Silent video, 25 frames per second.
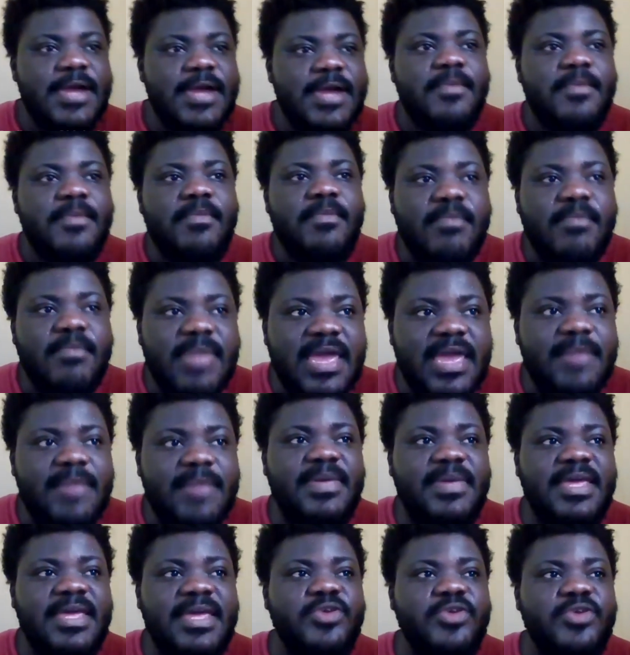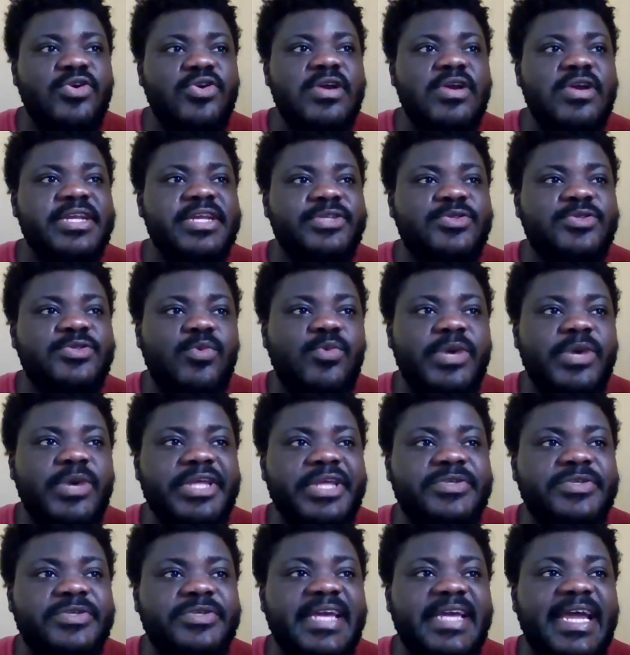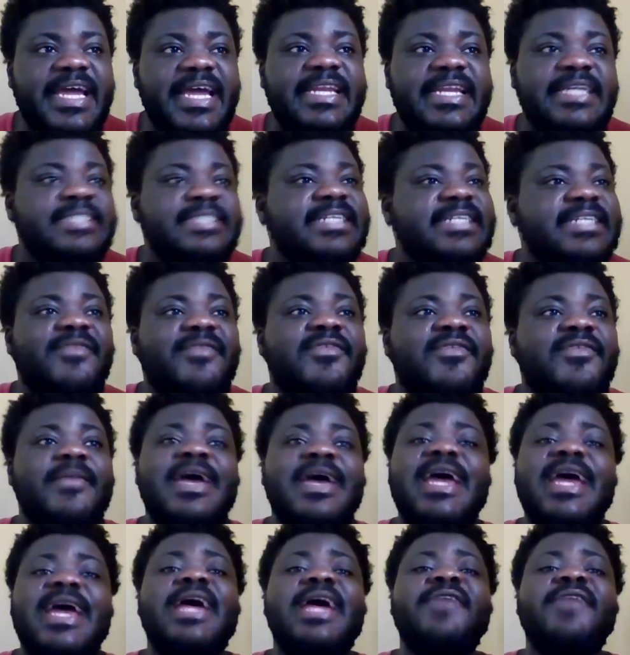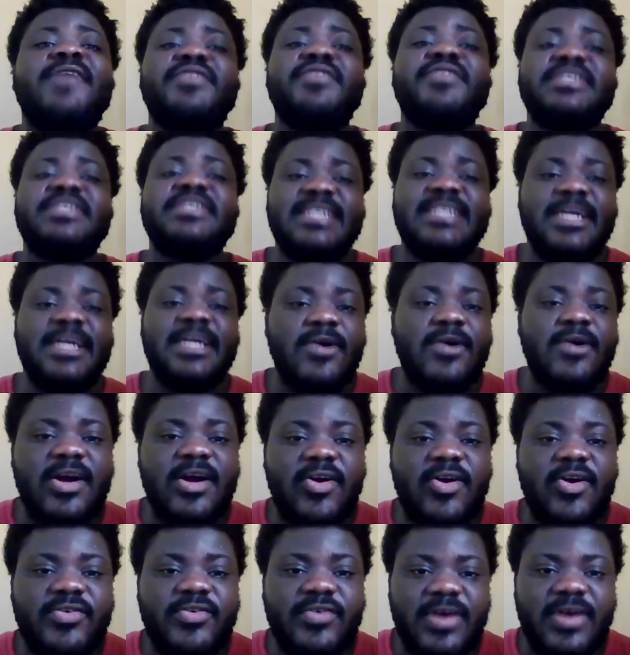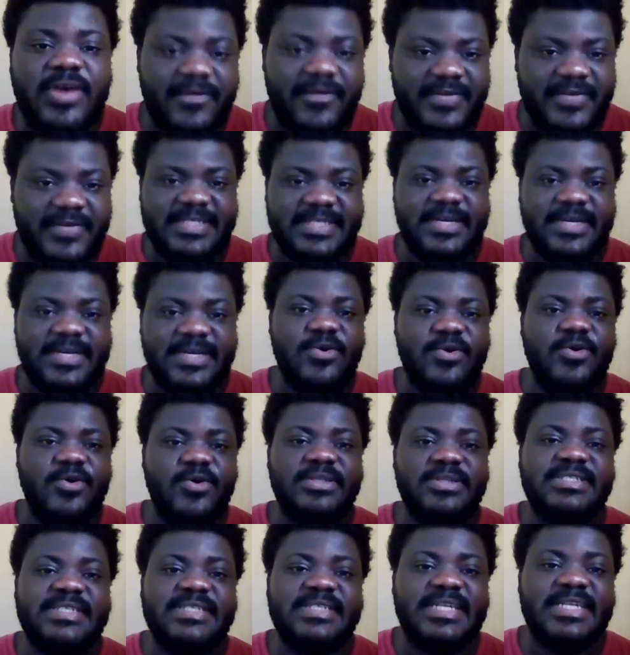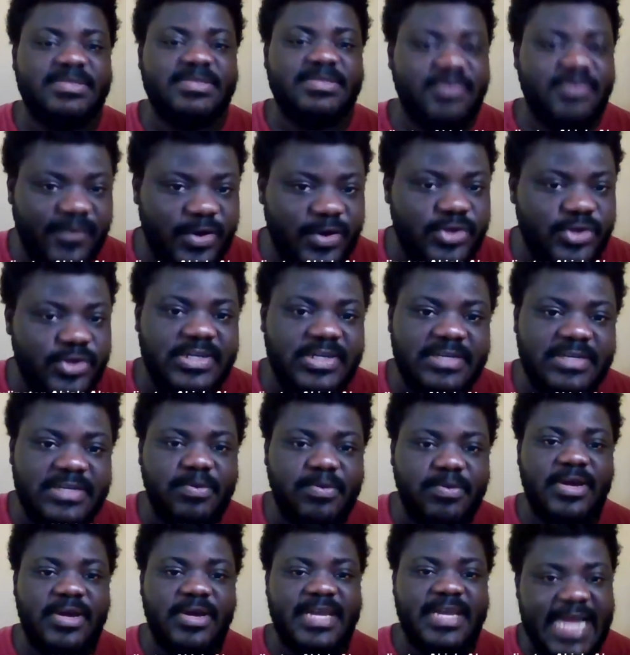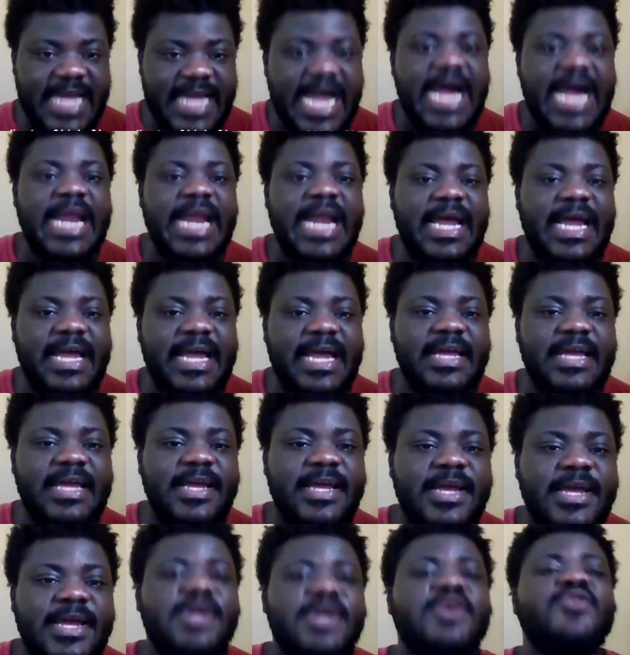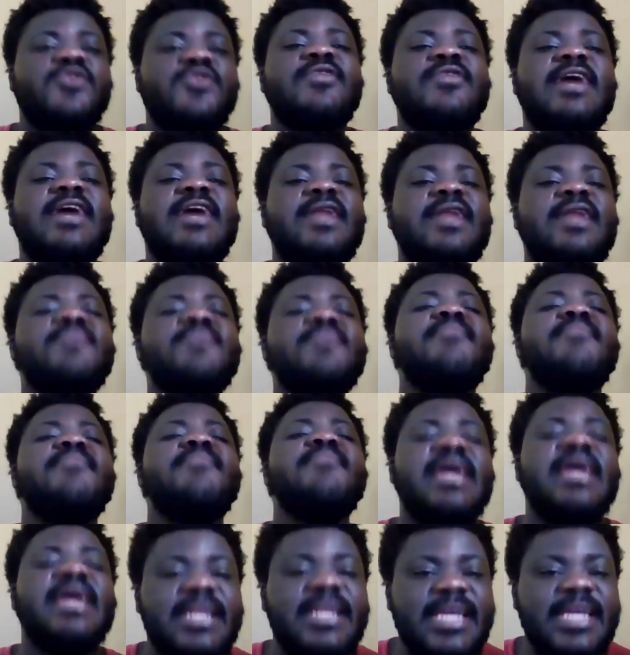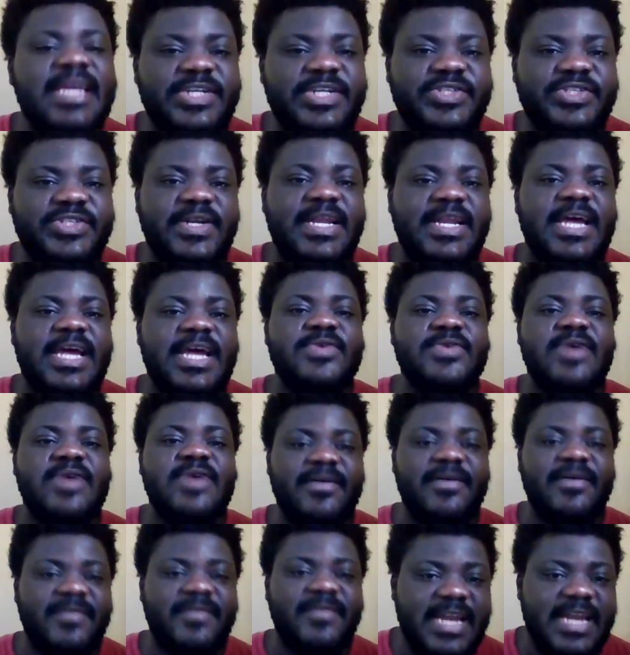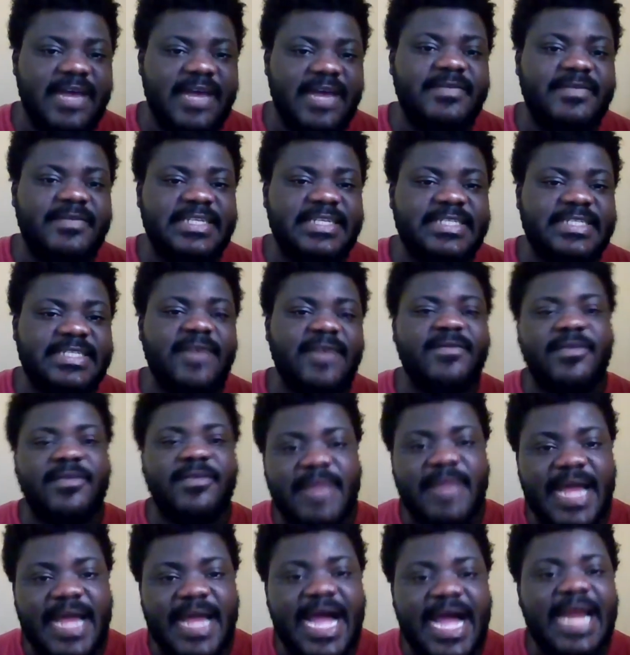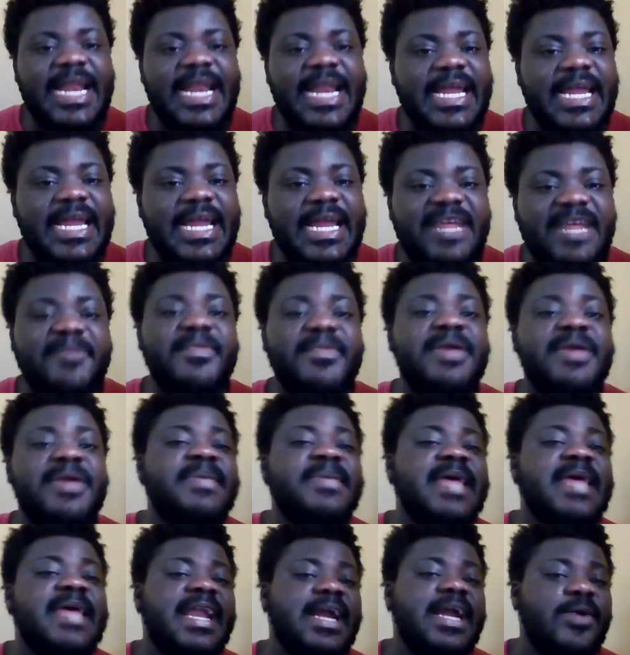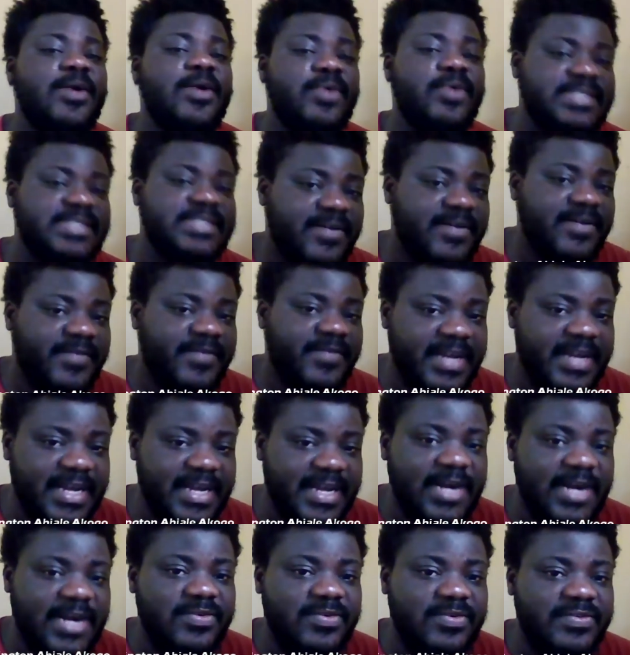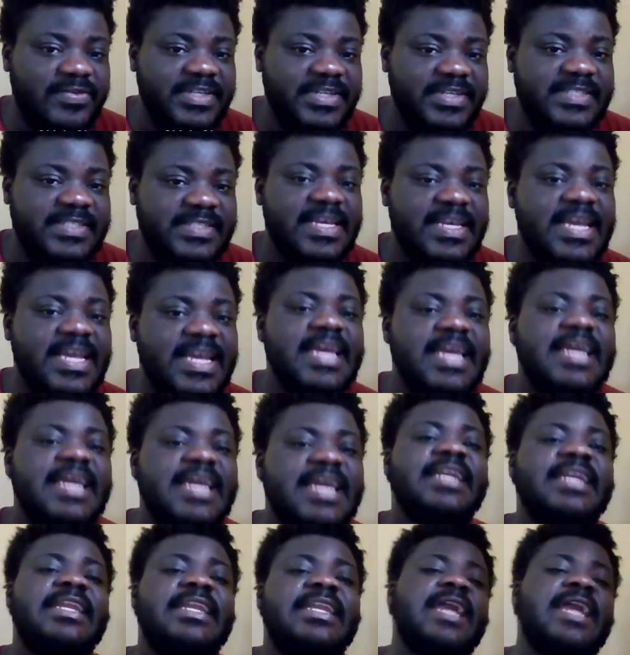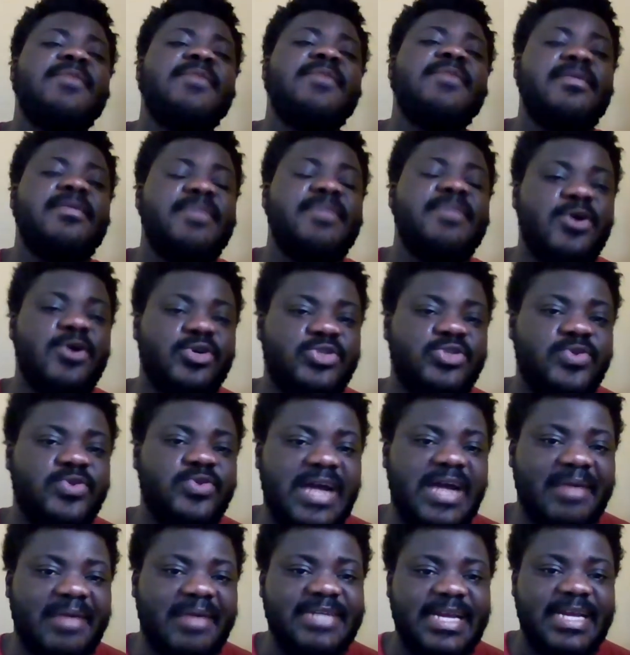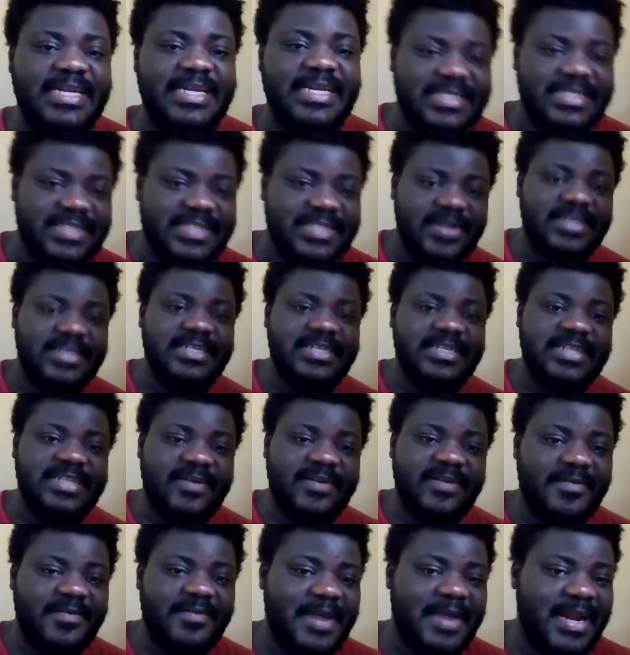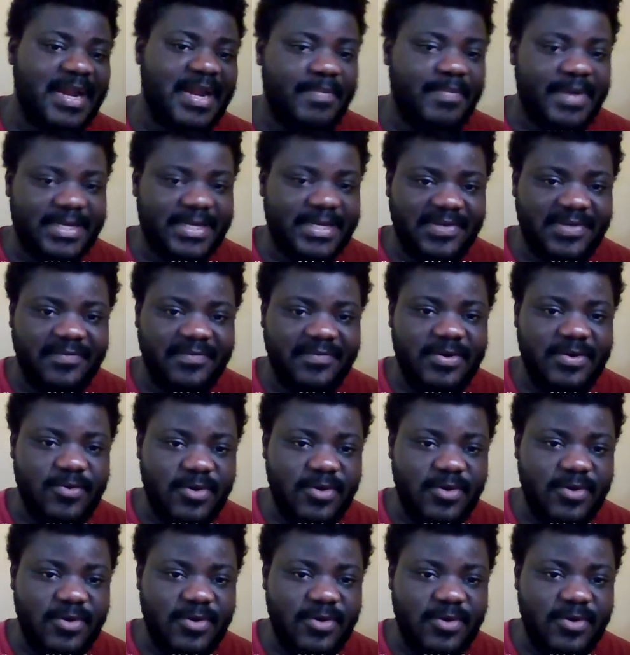maybe you don't need to wait to get data from every single country or every single continent before you deploy in Ghana. You can mainly ensure that you have enough data from Ghana and then maybe other West African countries. Then maybe also capture additional data from other parts of the world.